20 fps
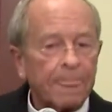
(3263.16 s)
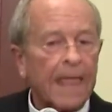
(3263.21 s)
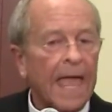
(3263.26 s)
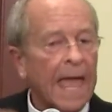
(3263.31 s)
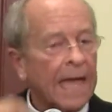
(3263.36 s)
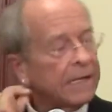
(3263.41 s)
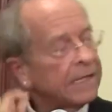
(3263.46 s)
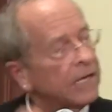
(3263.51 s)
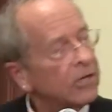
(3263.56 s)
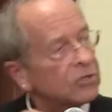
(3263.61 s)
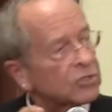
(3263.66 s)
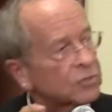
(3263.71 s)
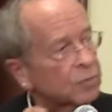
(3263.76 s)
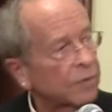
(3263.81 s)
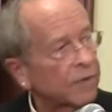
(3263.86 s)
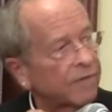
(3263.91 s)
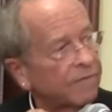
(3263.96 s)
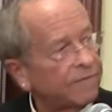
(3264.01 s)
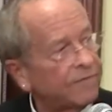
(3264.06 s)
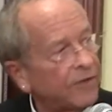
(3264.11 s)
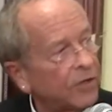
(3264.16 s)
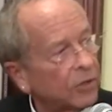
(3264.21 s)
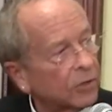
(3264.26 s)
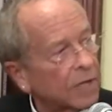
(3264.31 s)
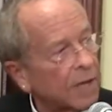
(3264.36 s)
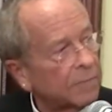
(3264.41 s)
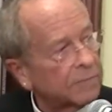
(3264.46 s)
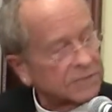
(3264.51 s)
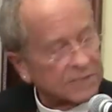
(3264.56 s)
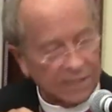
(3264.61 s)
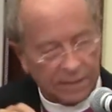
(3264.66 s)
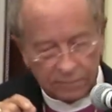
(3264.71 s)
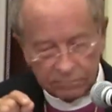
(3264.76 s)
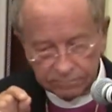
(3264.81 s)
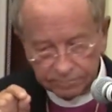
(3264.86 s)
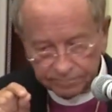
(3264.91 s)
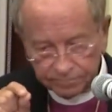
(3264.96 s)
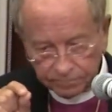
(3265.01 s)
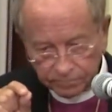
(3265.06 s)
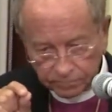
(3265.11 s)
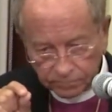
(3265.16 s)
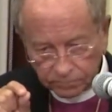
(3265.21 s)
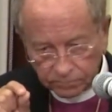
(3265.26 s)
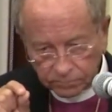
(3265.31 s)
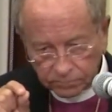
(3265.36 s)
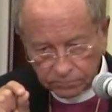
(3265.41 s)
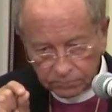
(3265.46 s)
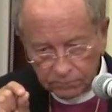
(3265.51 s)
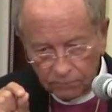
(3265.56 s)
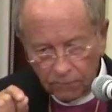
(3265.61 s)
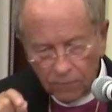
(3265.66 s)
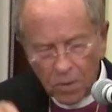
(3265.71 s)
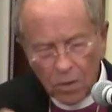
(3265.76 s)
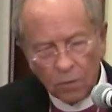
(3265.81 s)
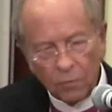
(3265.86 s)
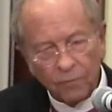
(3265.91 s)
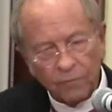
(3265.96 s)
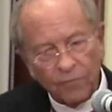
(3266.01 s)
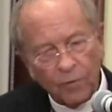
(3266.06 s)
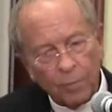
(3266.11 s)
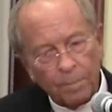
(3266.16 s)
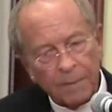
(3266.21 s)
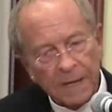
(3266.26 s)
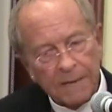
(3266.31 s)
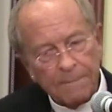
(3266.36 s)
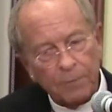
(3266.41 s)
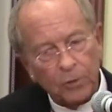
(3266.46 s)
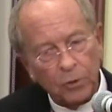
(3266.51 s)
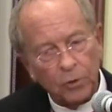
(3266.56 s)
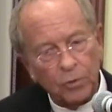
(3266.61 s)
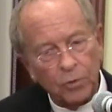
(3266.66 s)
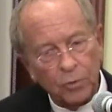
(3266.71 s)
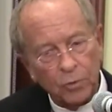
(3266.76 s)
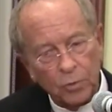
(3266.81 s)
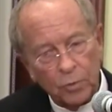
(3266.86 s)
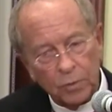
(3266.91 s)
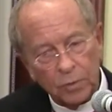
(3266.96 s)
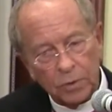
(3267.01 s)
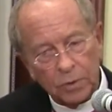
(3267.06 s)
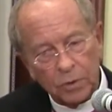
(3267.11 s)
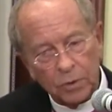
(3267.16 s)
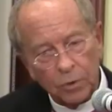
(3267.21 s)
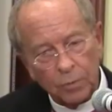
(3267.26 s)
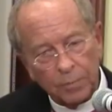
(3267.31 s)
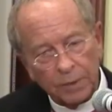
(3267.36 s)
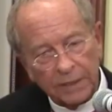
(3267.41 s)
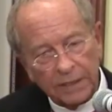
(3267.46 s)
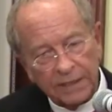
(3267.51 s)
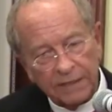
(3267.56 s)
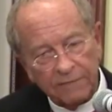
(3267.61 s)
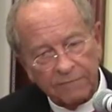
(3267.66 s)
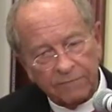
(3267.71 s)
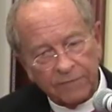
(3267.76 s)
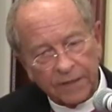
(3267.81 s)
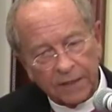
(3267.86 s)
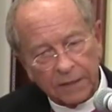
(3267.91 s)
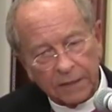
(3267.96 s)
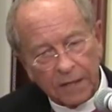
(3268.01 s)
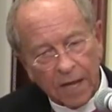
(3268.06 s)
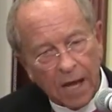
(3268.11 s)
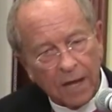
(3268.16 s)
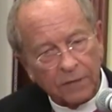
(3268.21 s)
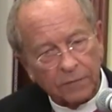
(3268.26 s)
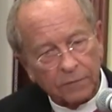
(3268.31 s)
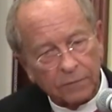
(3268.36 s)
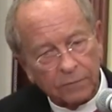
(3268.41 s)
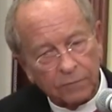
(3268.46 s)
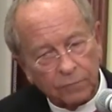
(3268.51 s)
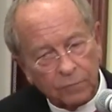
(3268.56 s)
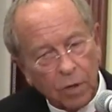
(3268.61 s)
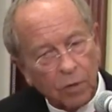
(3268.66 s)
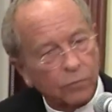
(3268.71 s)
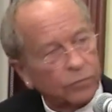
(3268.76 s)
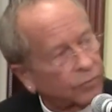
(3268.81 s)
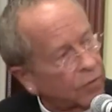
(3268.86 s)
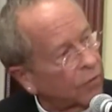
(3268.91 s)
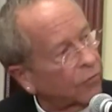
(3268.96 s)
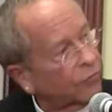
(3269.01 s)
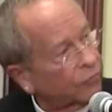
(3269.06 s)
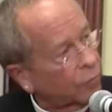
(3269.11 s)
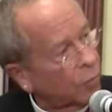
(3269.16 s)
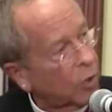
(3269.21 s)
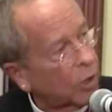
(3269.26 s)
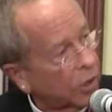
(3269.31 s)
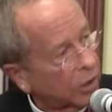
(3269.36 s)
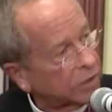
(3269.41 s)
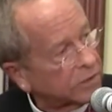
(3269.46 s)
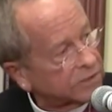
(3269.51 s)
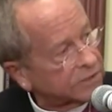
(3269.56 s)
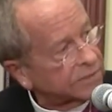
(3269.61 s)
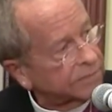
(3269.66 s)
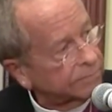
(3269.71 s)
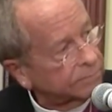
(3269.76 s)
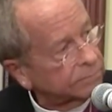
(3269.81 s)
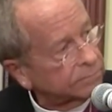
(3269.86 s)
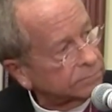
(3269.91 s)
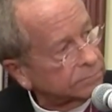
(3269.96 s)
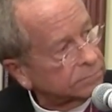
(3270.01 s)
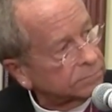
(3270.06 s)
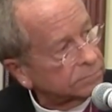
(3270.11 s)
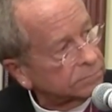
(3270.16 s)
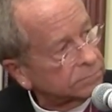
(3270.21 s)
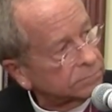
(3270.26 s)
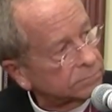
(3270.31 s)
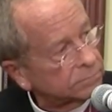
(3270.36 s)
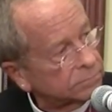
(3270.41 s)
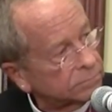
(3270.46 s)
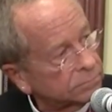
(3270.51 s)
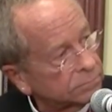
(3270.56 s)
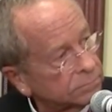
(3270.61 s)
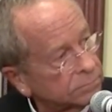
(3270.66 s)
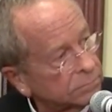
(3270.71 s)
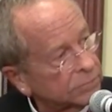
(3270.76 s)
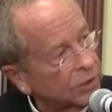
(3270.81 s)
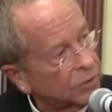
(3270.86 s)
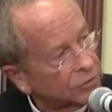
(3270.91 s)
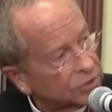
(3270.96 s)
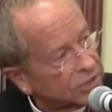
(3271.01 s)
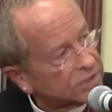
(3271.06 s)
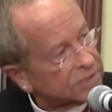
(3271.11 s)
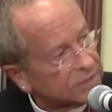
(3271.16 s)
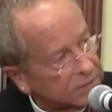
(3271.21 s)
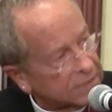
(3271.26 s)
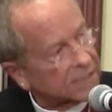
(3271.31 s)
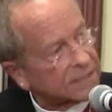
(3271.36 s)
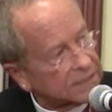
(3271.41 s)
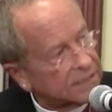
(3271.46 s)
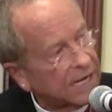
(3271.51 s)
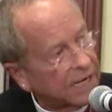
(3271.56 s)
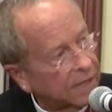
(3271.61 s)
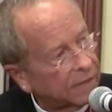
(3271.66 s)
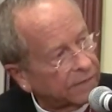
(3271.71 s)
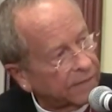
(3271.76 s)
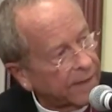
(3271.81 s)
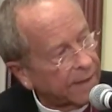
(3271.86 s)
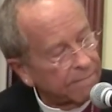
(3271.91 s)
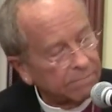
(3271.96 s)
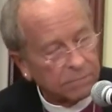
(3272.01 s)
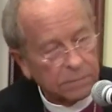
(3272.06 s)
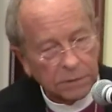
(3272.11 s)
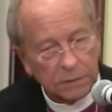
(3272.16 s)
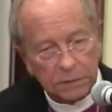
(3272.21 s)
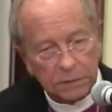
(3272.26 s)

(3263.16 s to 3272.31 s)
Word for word: and here's where the fear comes in. For people who, who believe that God wrote those words, you know, just dictated them,